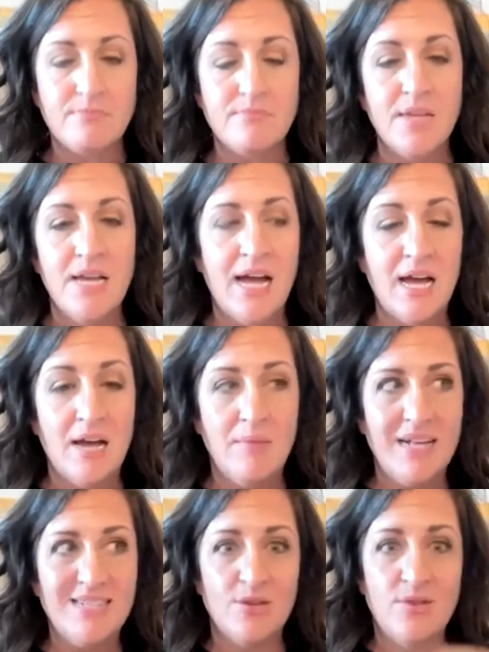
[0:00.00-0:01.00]

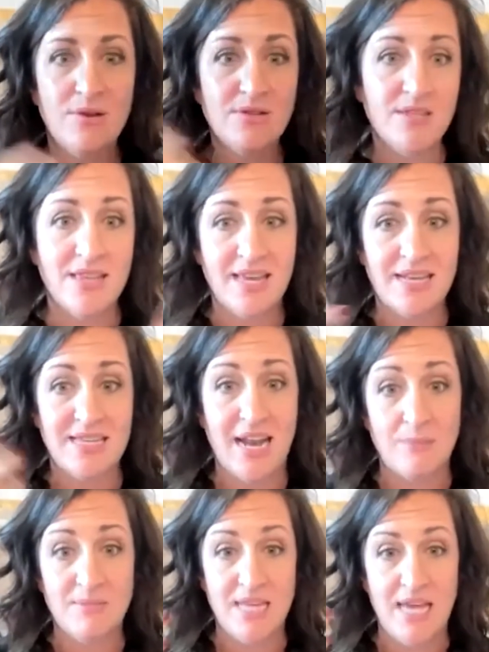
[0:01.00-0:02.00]
And so those are the things that
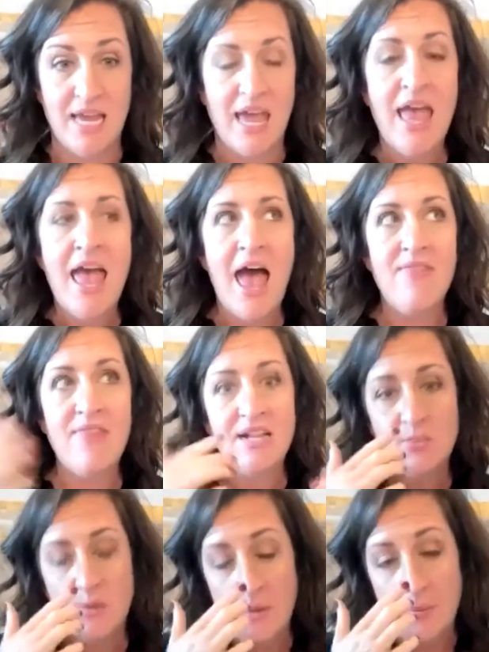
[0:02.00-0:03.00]
I'm seeing. And
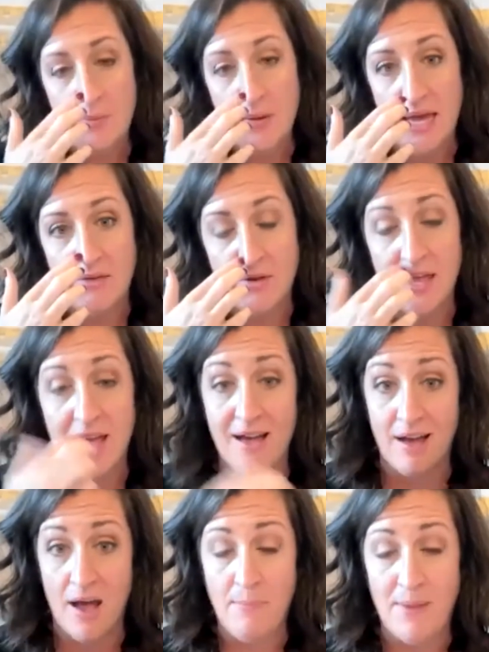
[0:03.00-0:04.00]
that's where people get really
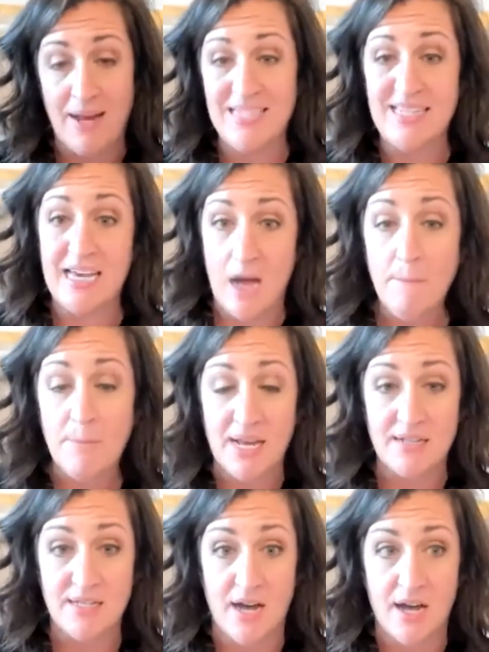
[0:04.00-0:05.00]
hung up. And I see
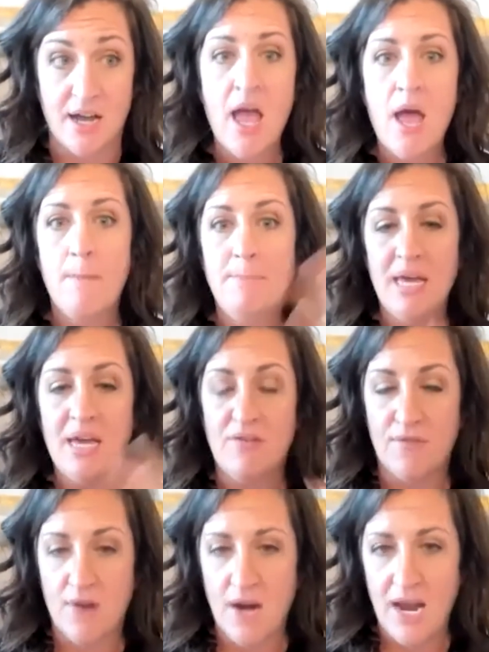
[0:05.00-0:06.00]
companies, Doug, being
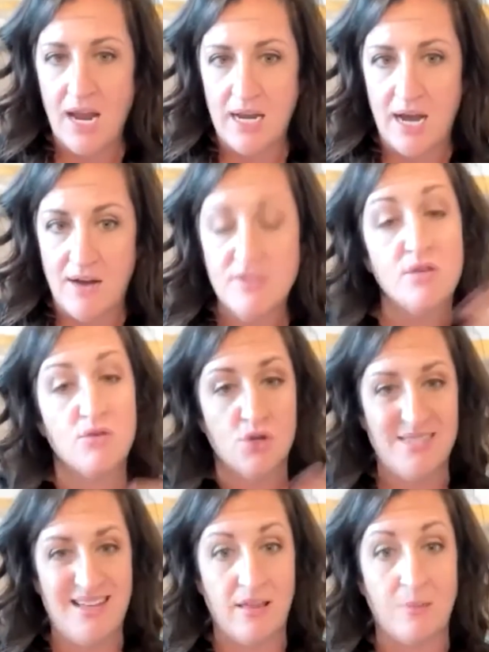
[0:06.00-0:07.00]
afraid of
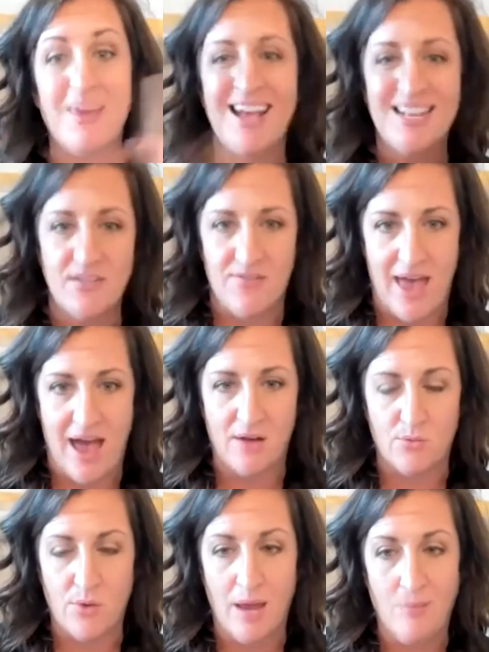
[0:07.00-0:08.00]
social selling because of that,
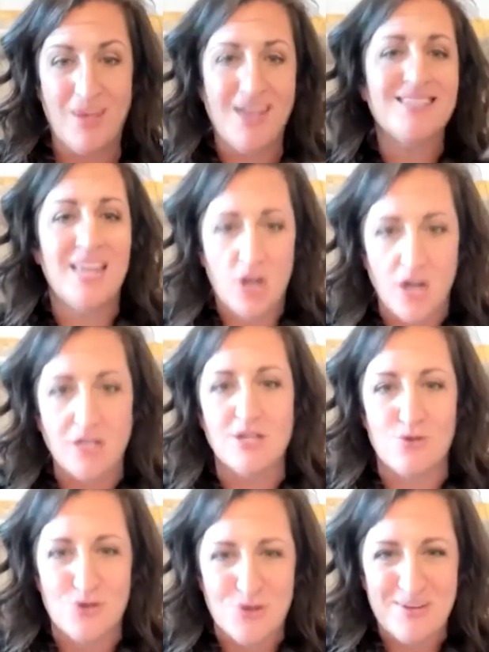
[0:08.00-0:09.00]
right? Because they're on
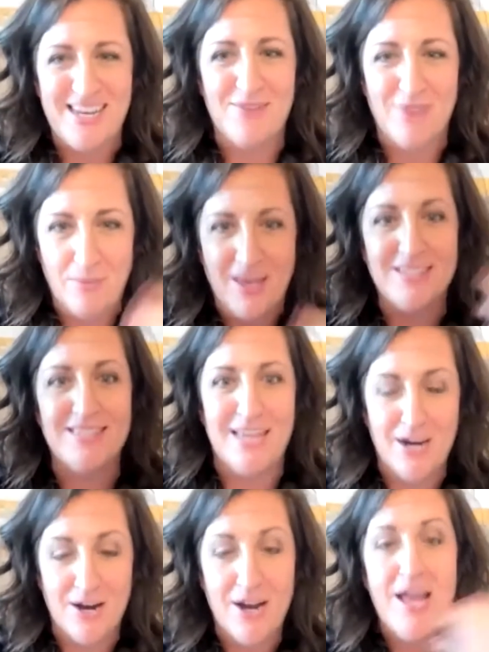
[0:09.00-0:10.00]
social media, right? Because
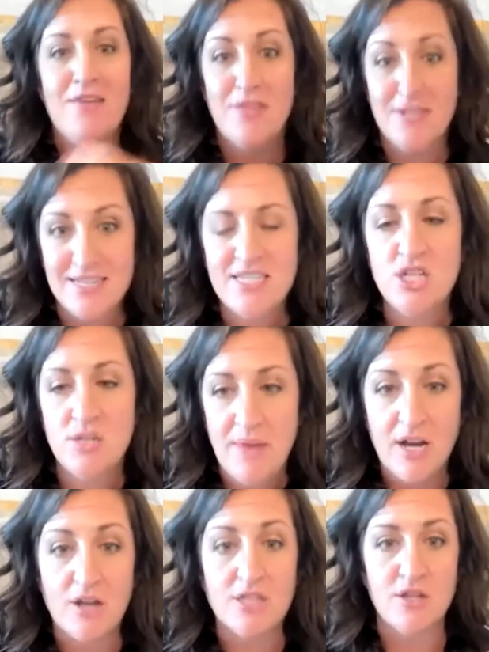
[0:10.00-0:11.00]
they're the decision
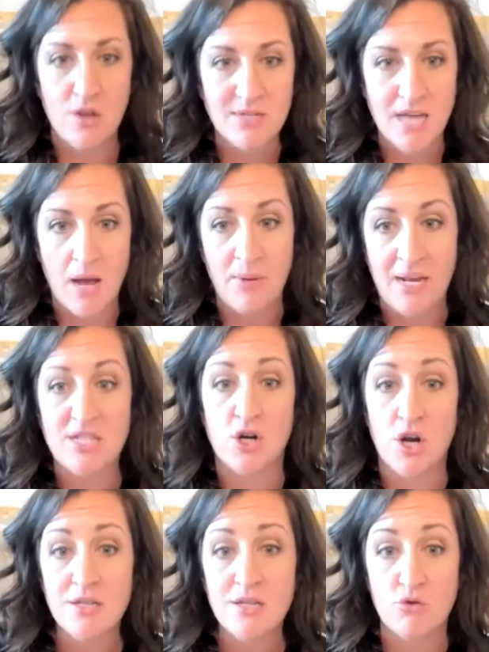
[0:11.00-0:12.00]
makers in those companies are
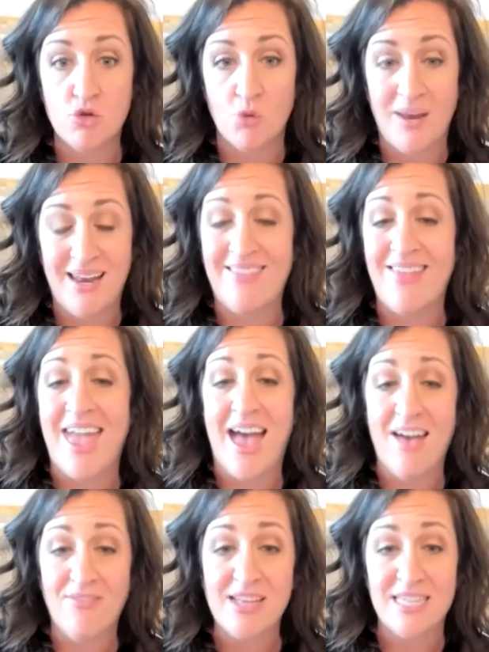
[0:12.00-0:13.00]
on social media and they
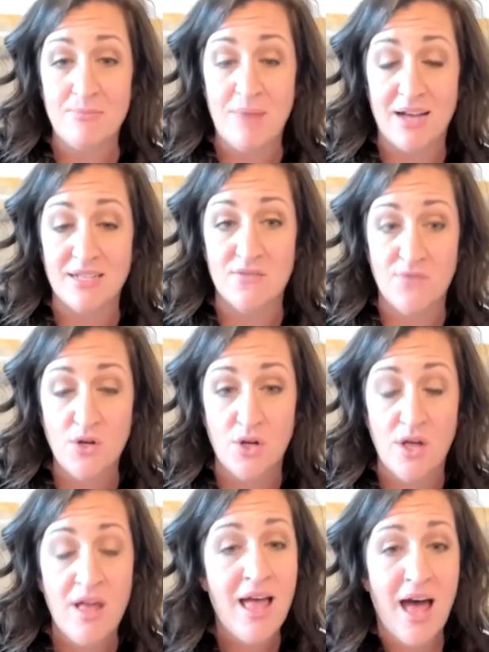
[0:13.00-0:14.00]
have these inboxes
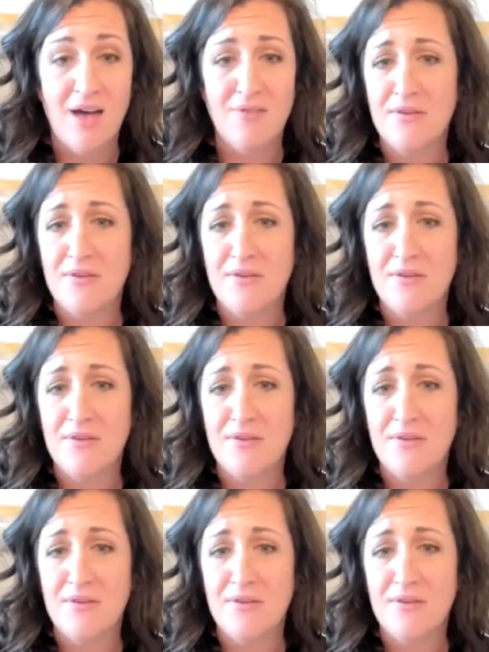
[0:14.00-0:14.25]
full of